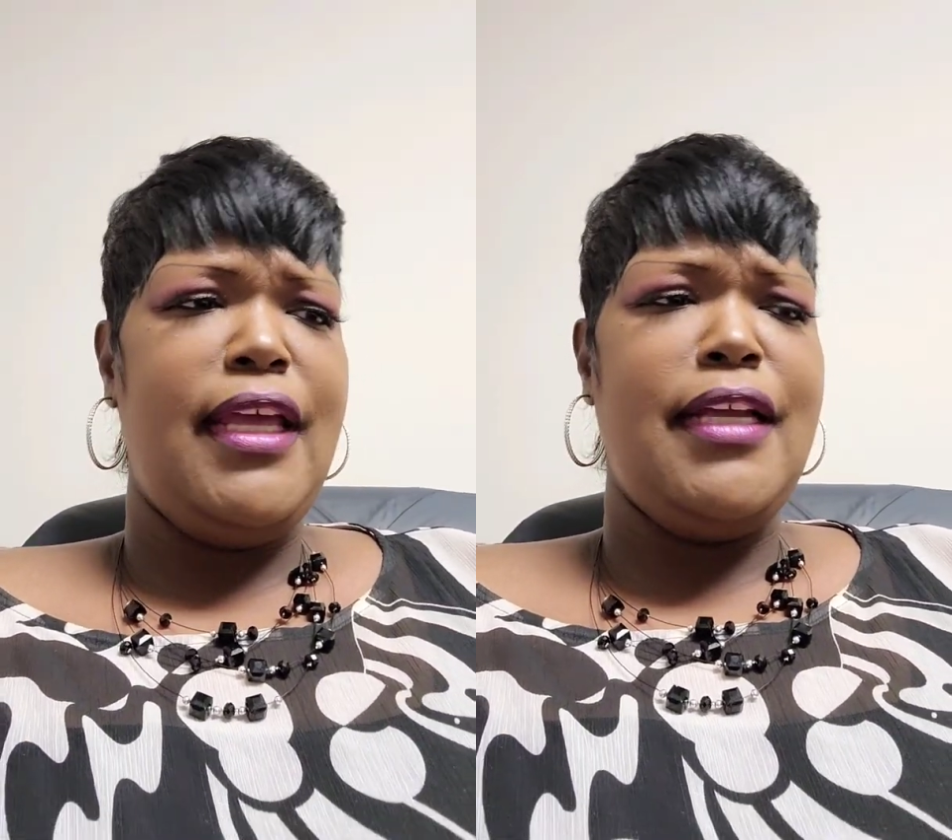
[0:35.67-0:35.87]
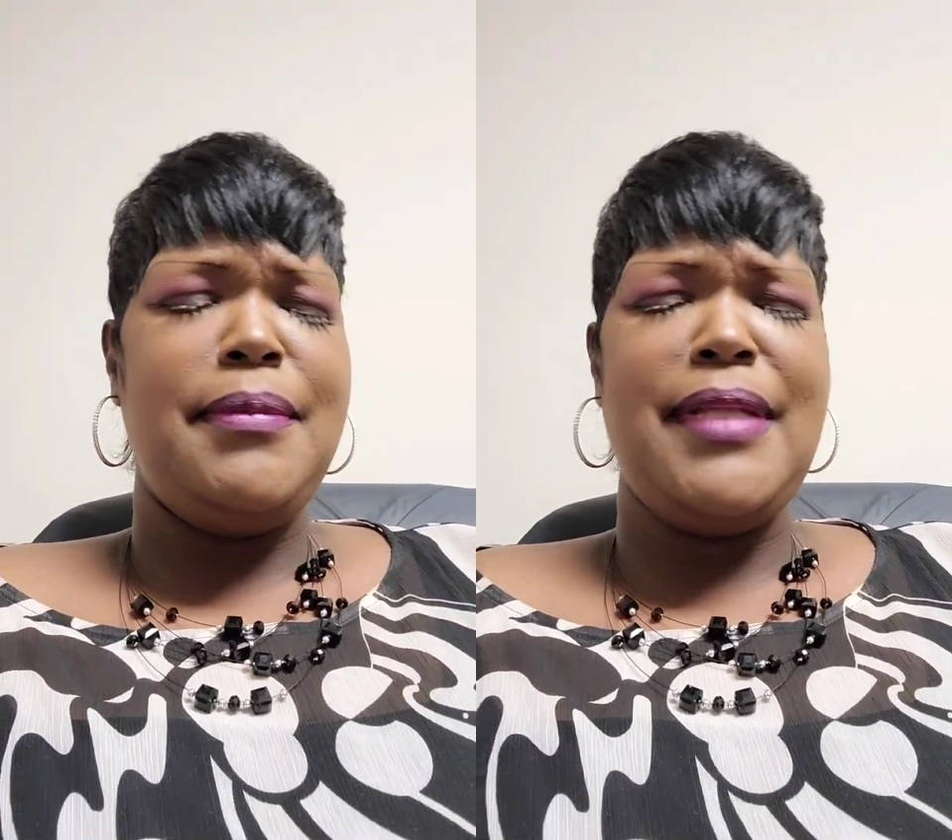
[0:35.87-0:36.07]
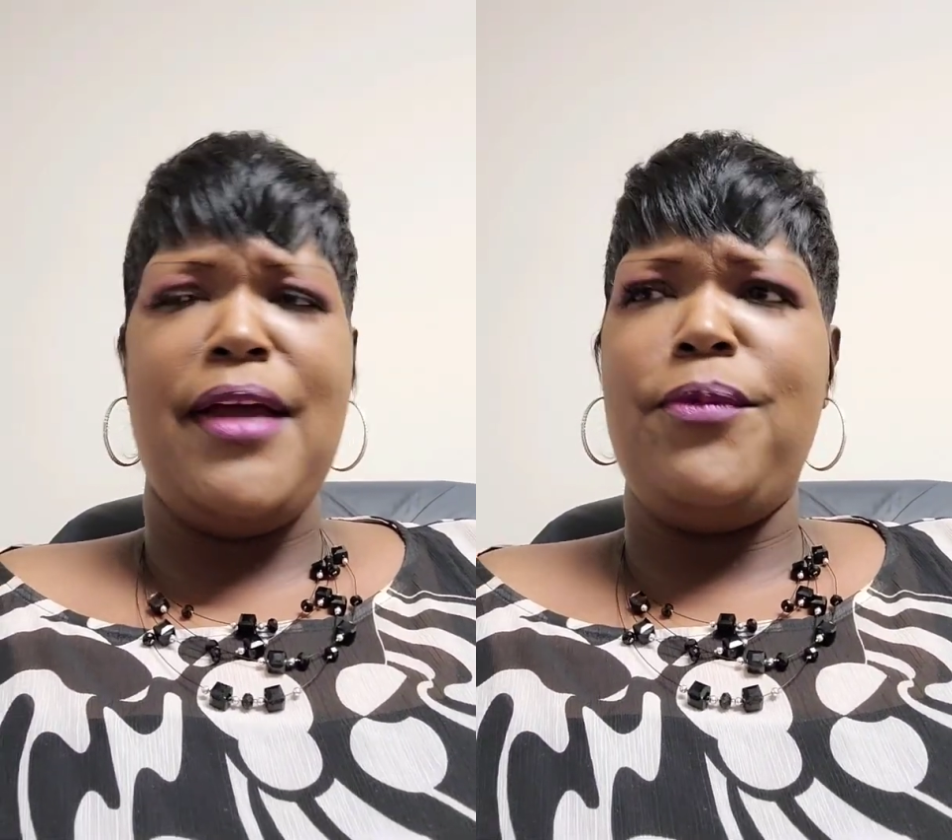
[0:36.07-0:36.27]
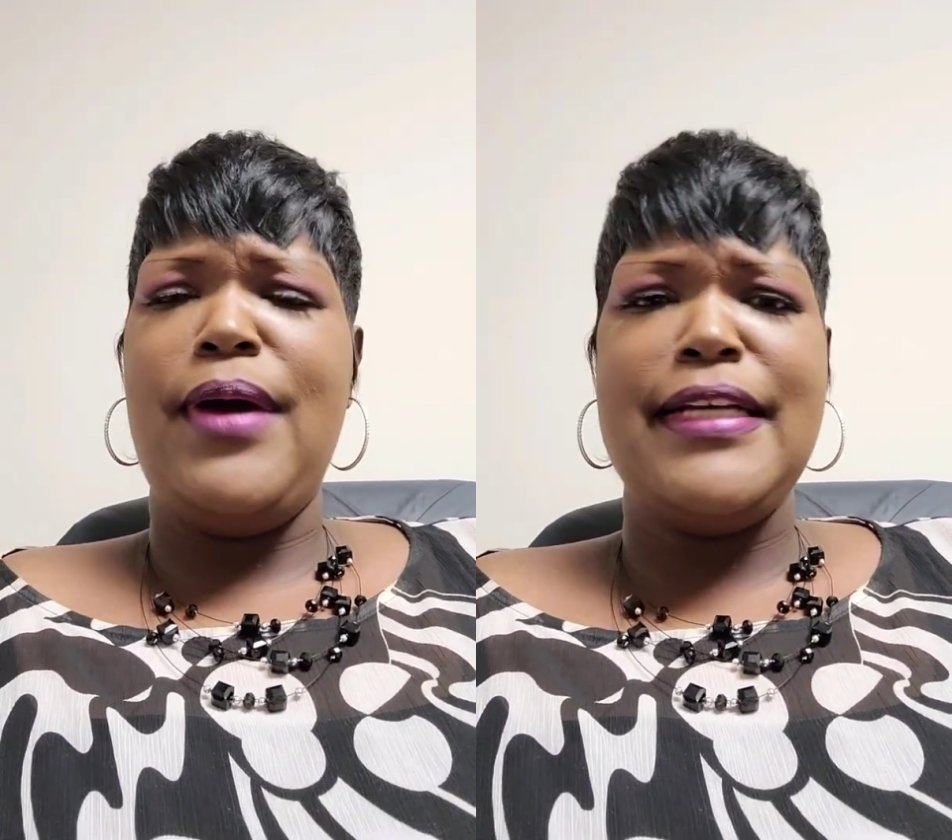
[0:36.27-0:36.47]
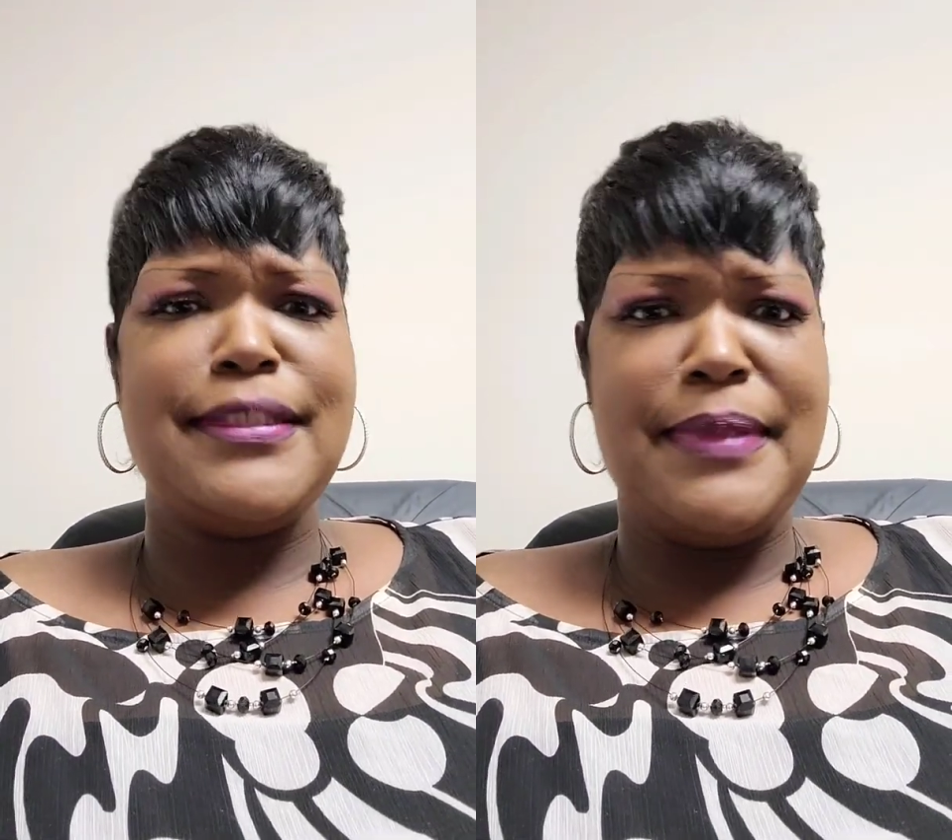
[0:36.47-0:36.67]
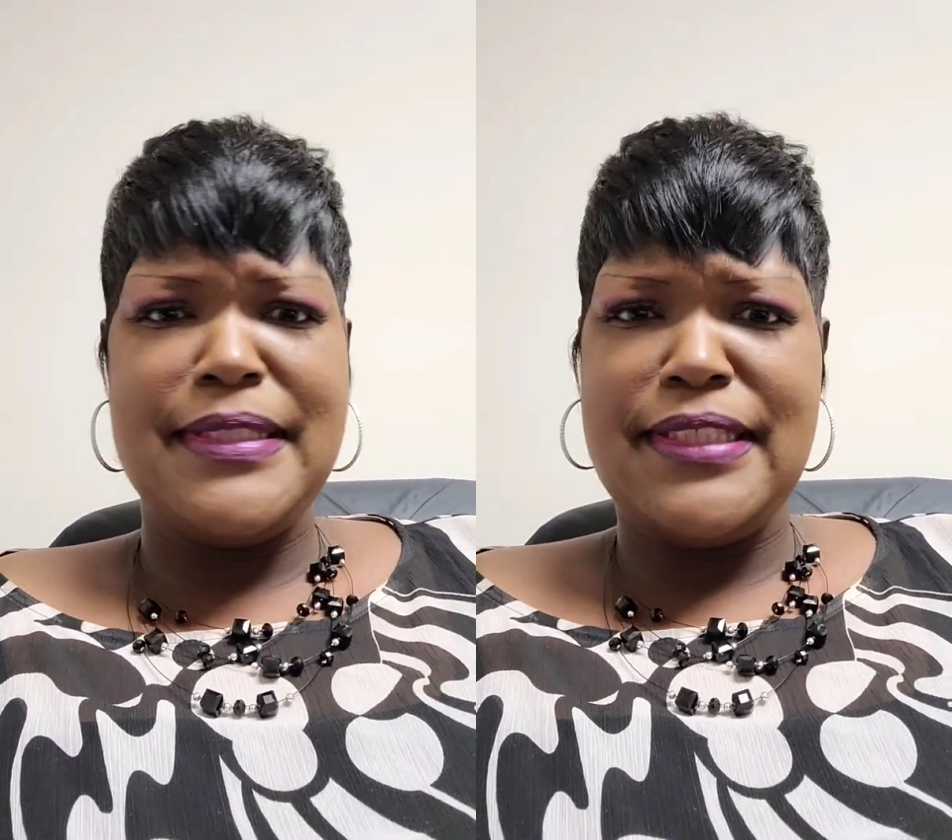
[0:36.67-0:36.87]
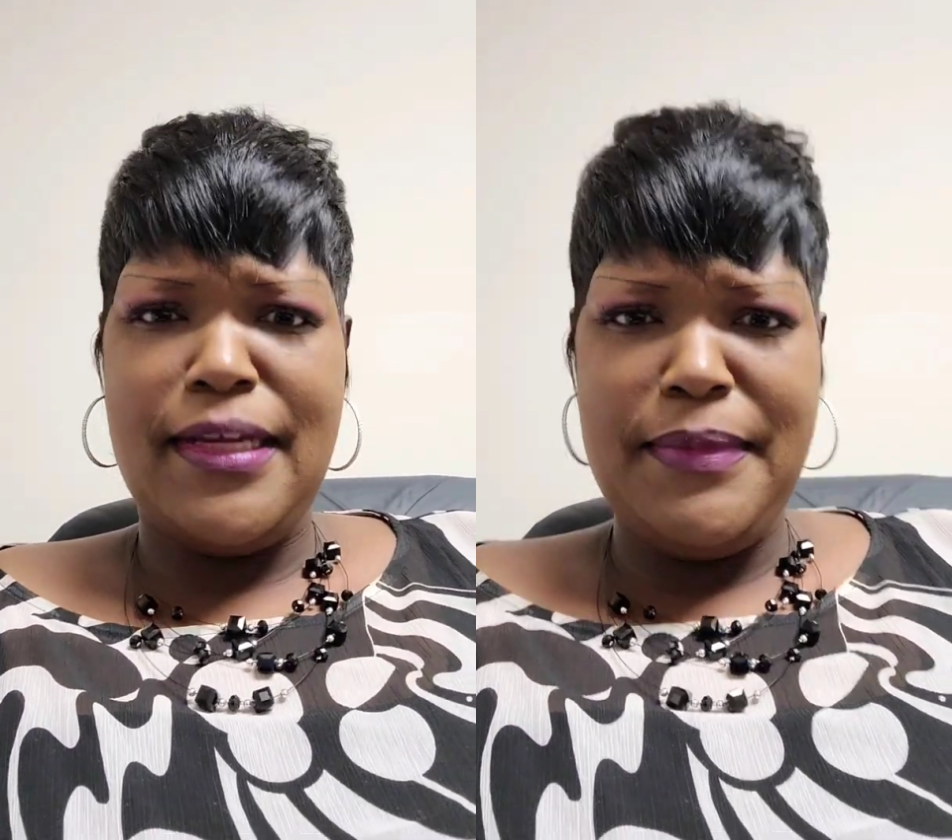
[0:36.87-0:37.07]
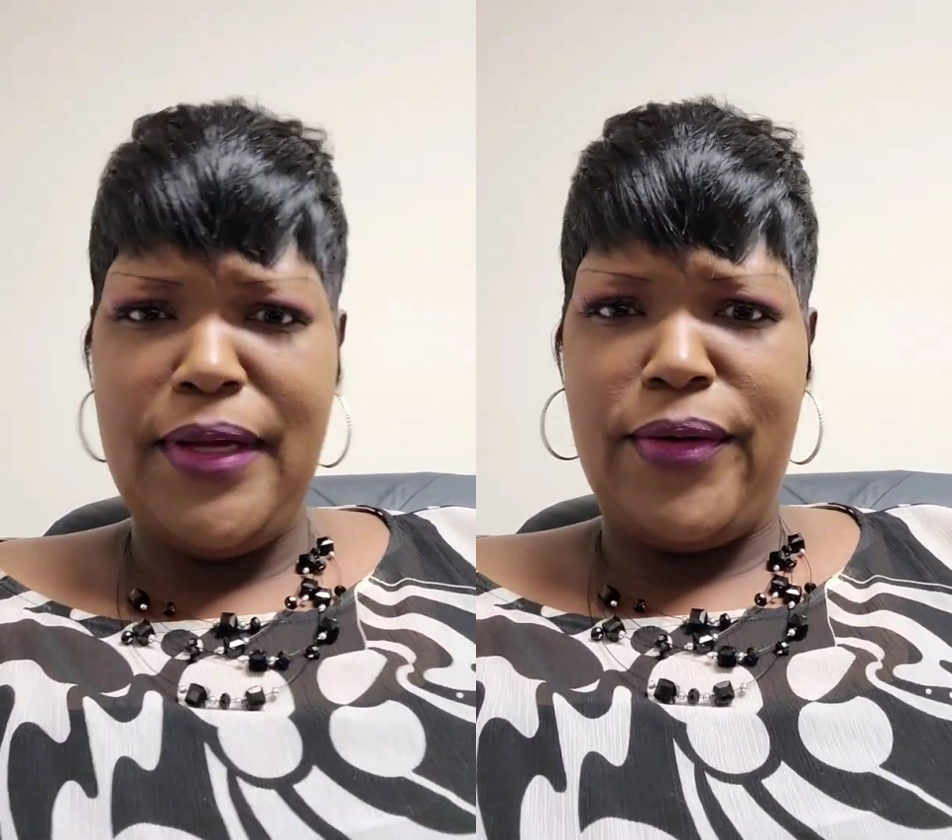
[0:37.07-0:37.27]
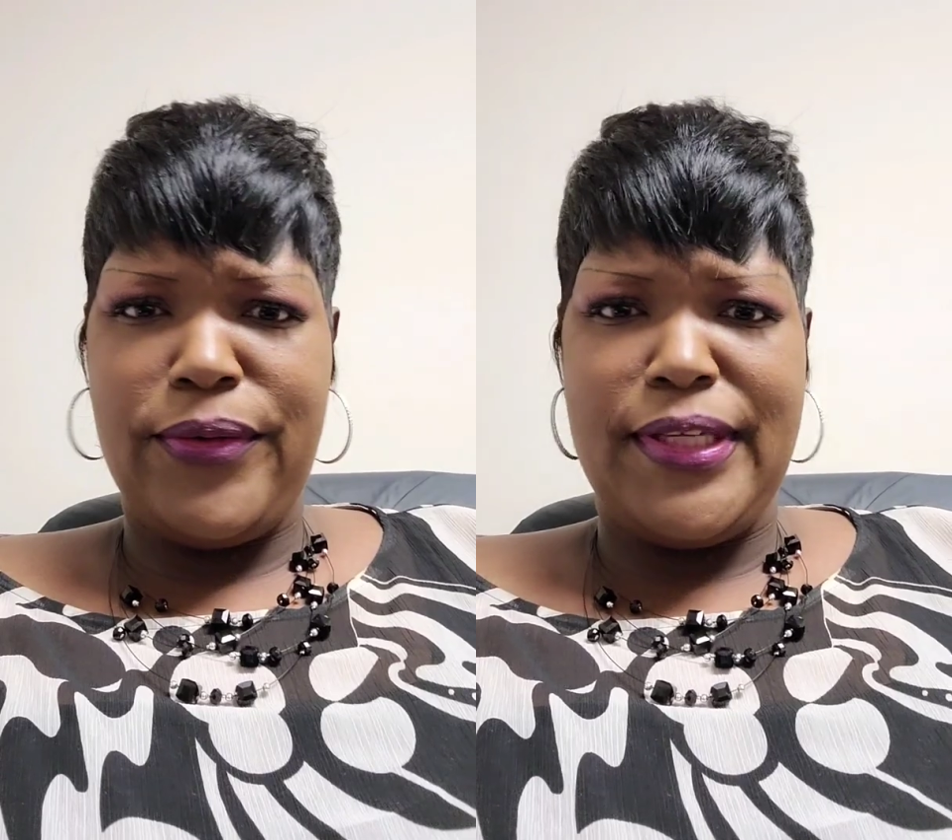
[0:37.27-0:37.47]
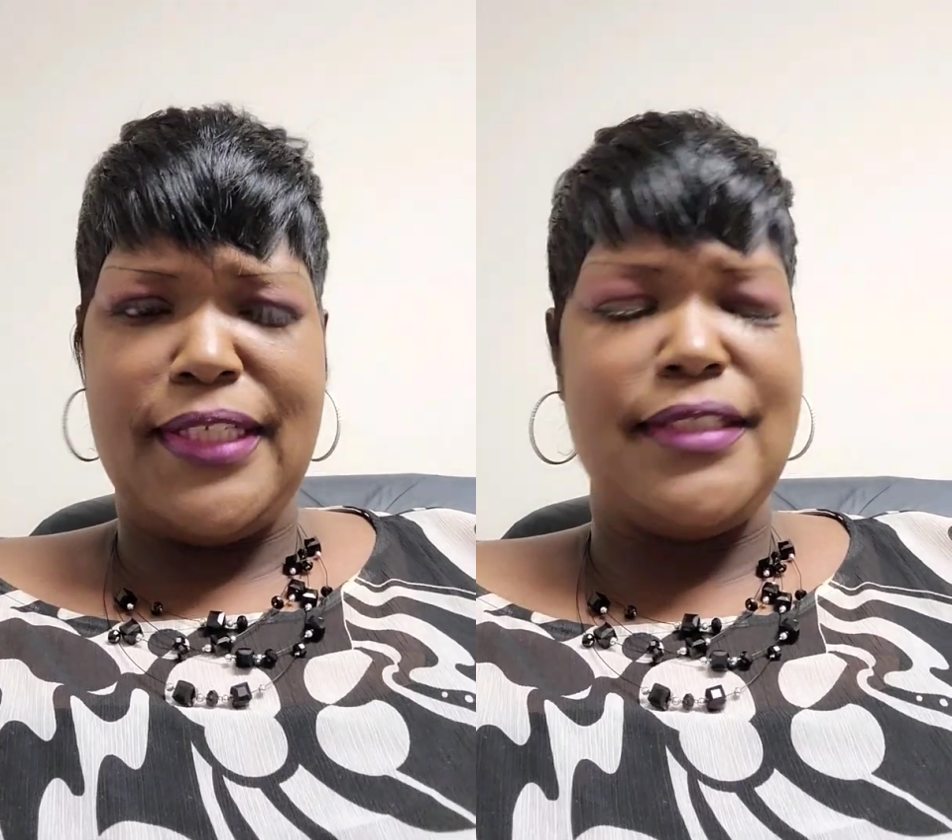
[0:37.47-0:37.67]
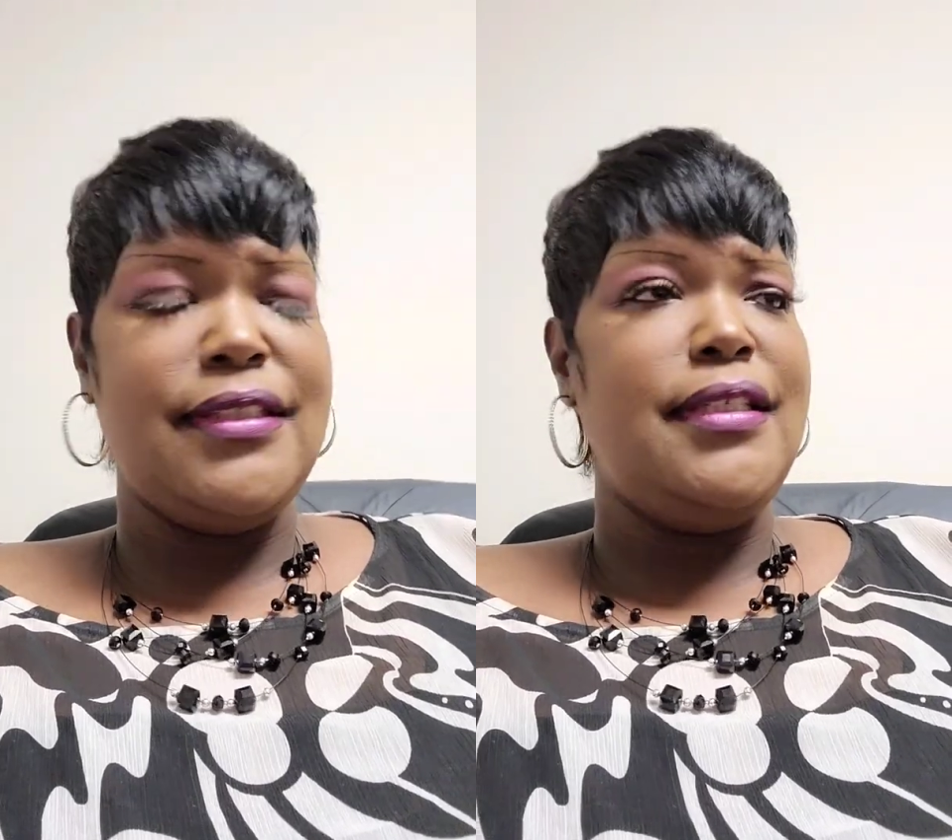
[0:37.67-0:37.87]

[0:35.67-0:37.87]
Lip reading: And I'm like, why is my stomach hurting?